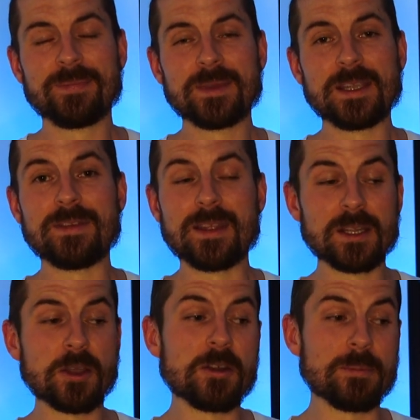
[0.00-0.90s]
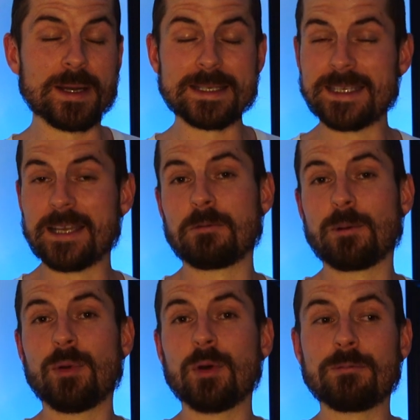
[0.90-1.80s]
If you then go to bust out the
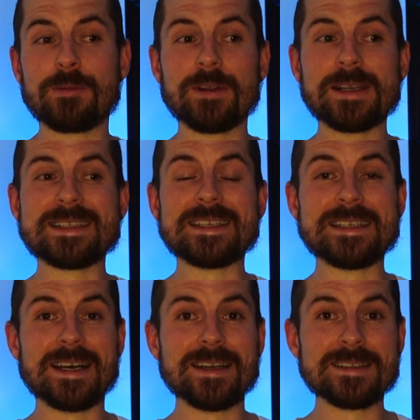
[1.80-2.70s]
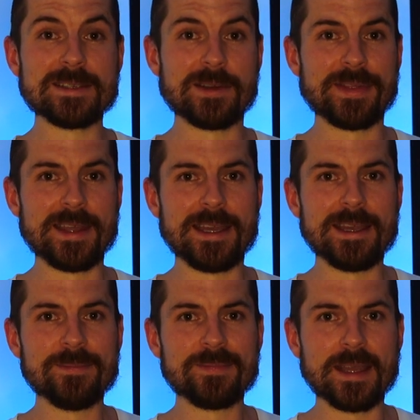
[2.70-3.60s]
report and realize the data is not
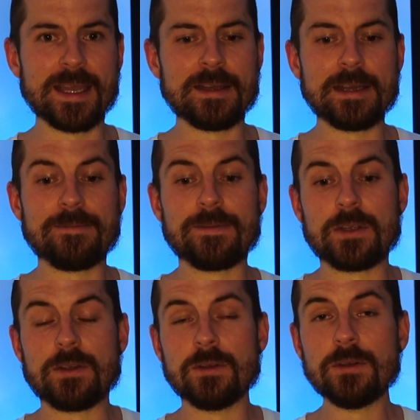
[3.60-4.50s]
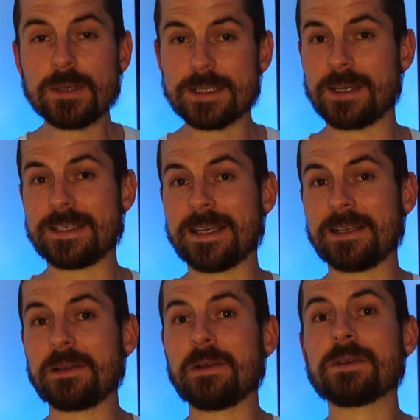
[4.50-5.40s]
there, and if for you, it's going to take a
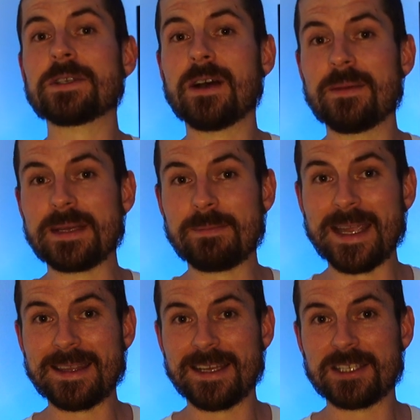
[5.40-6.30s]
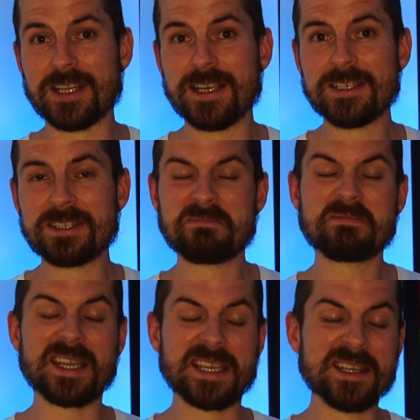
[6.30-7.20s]
long time to make that change.
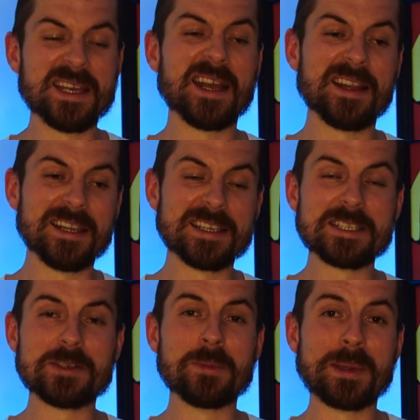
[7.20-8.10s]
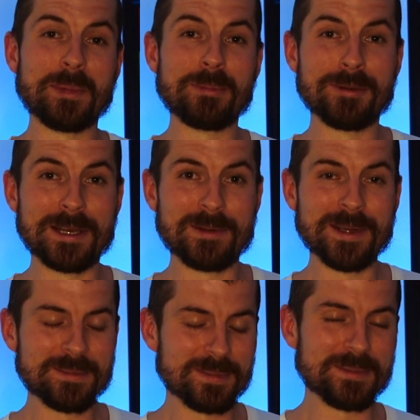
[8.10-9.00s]
Again, analytics would normally be pretty
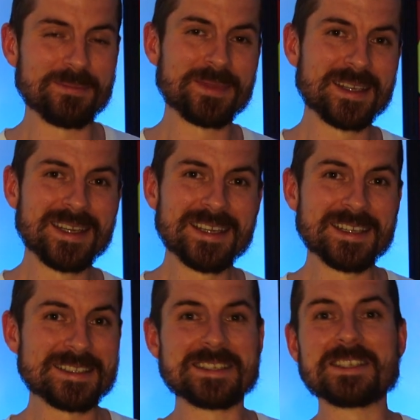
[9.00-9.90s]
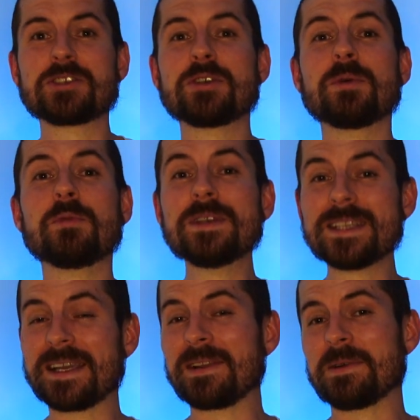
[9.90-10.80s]
quick, but let's just assume it would
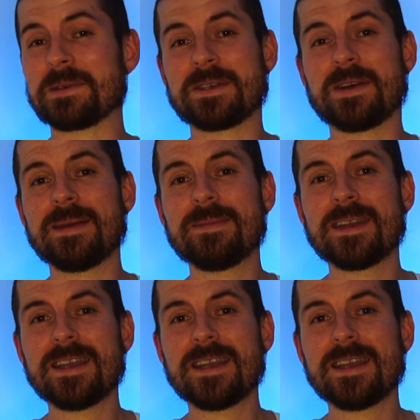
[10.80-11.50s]
take a long time.